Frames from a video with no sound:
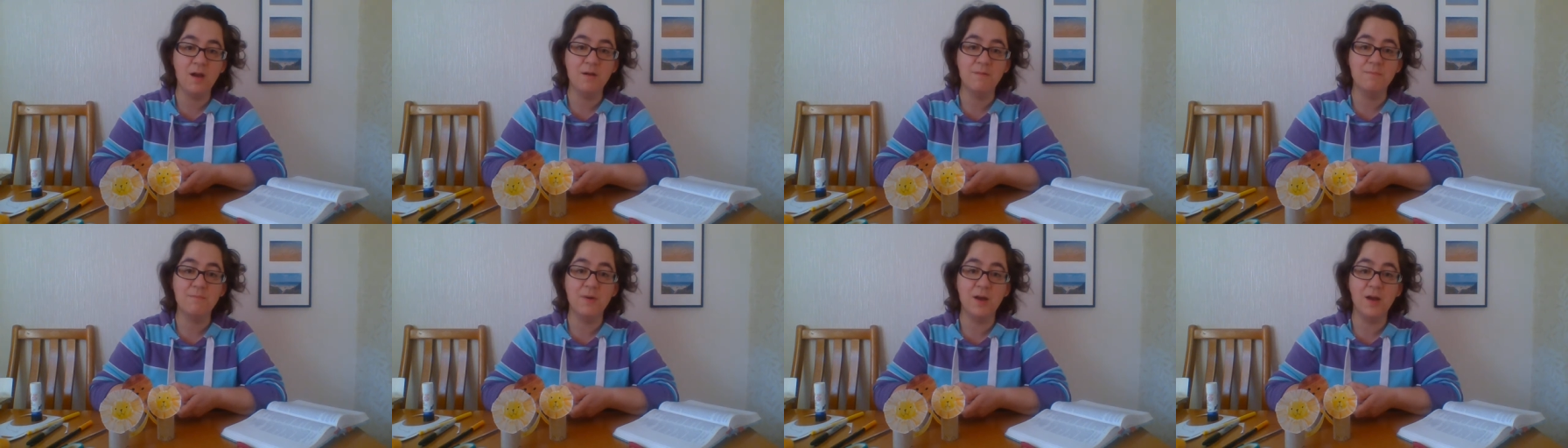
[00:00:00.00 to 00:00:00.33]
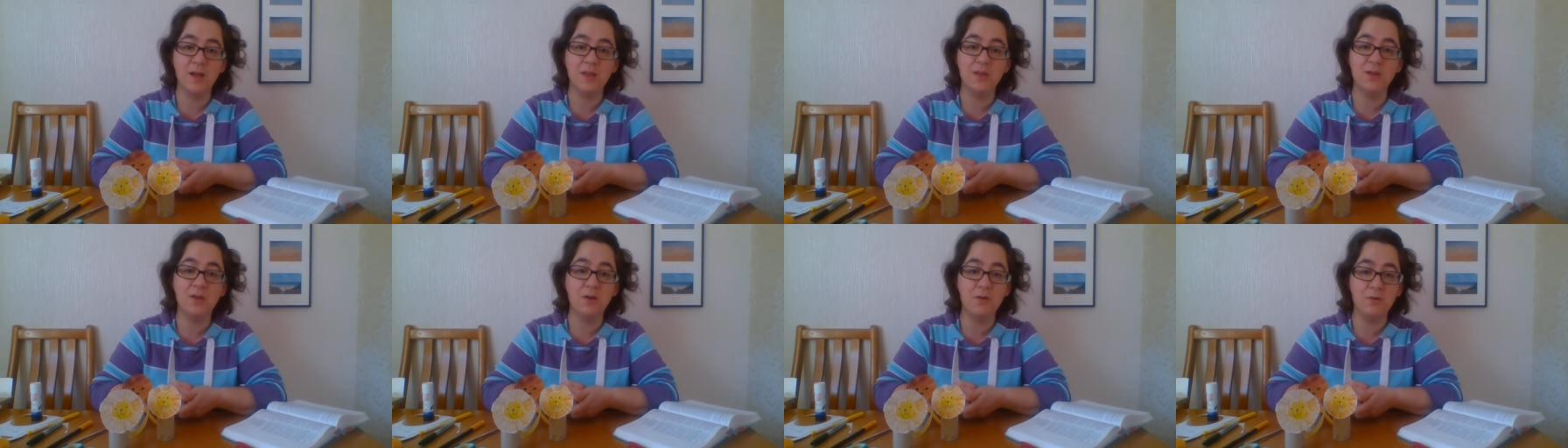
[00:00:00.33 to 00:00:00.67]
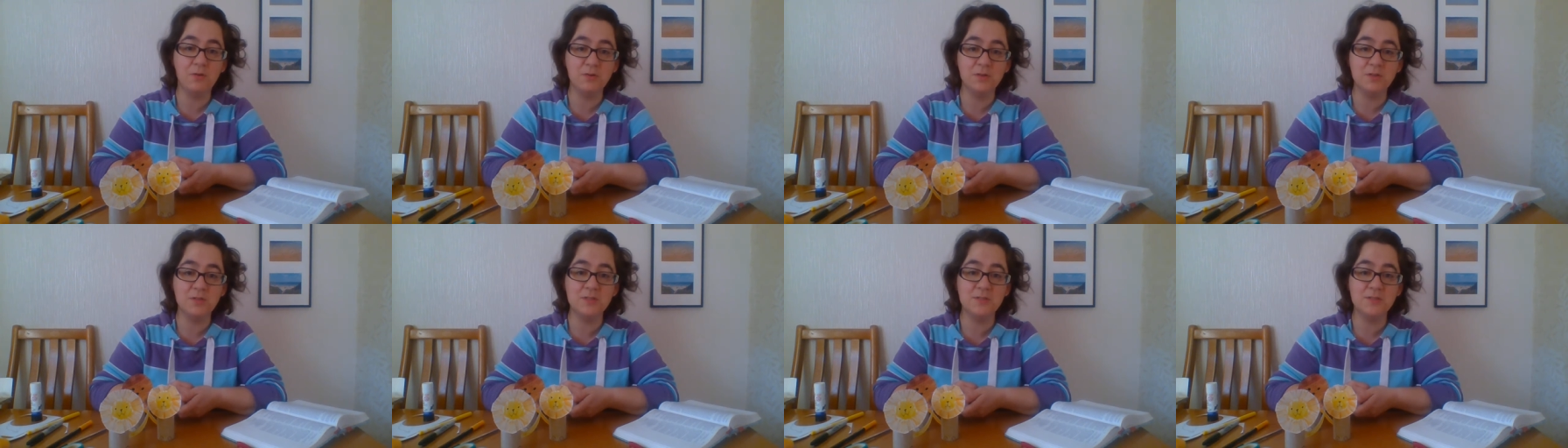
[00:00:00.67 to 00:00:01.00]
My
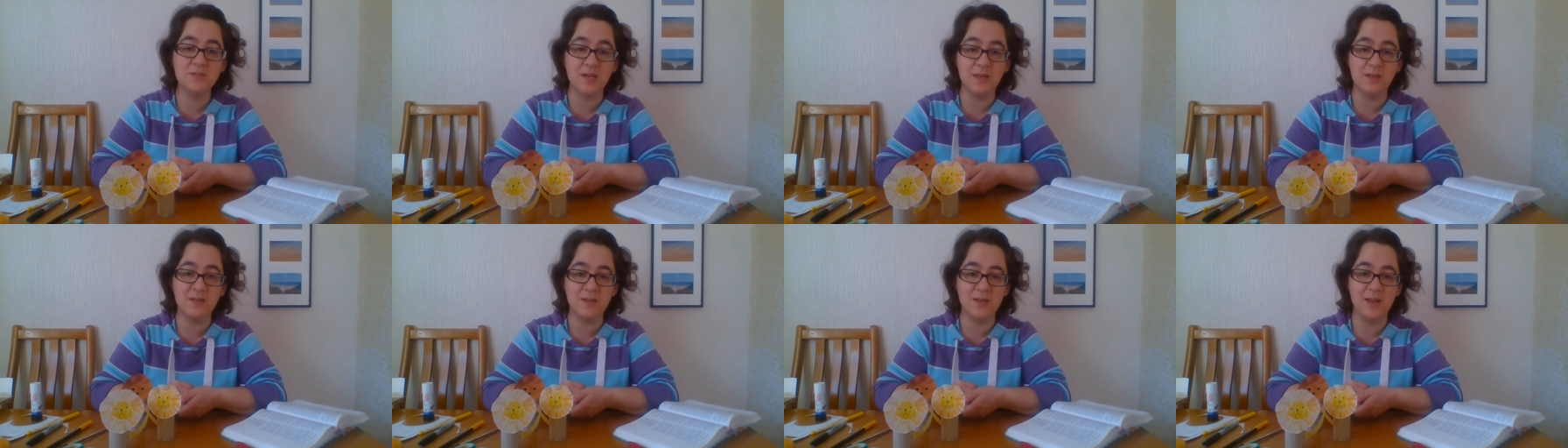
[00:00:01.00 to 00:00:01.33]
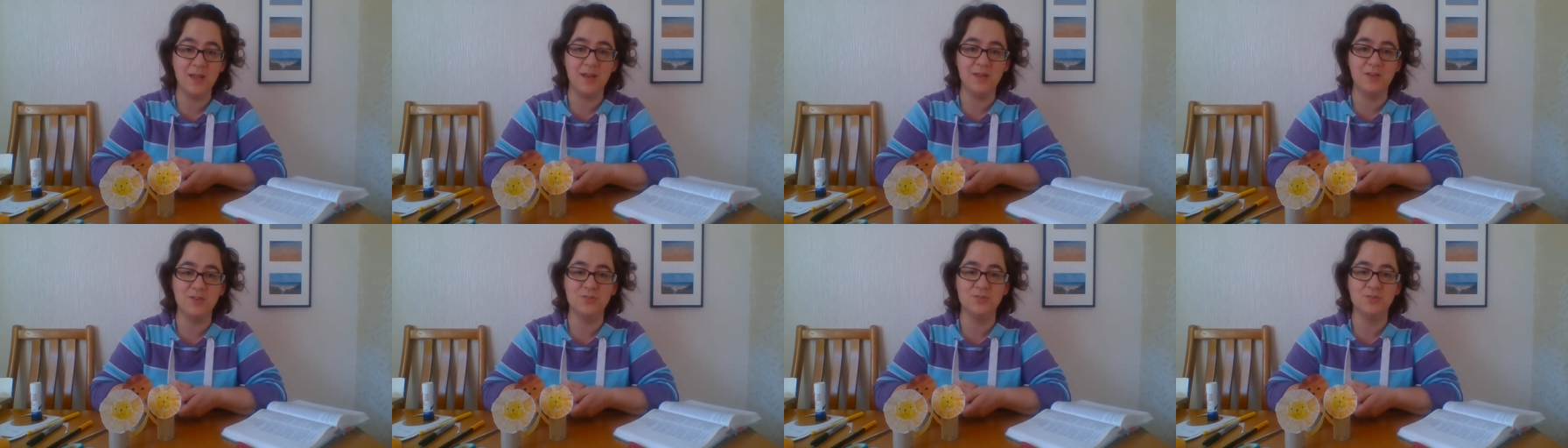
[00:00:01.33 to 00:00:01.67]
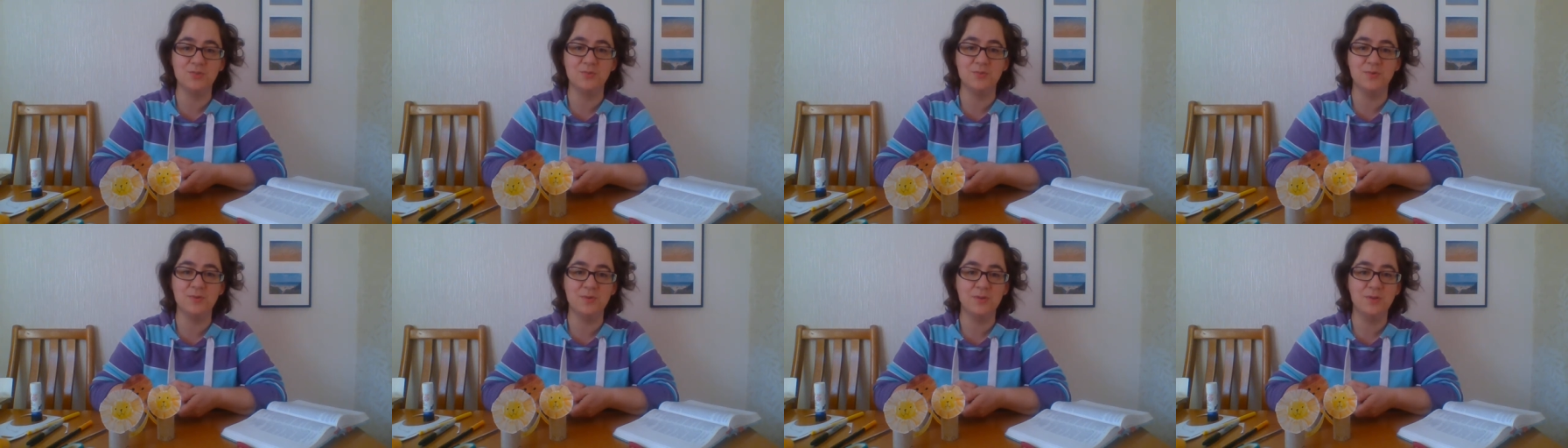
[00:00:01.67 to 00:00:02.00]
God sent an
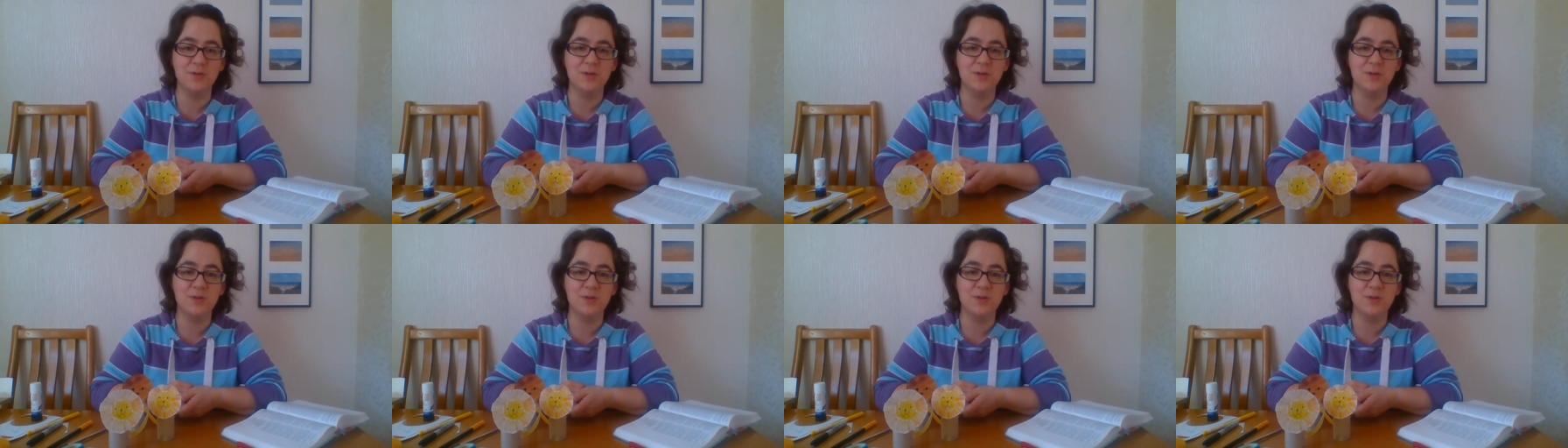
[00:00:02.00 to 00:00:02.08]
angel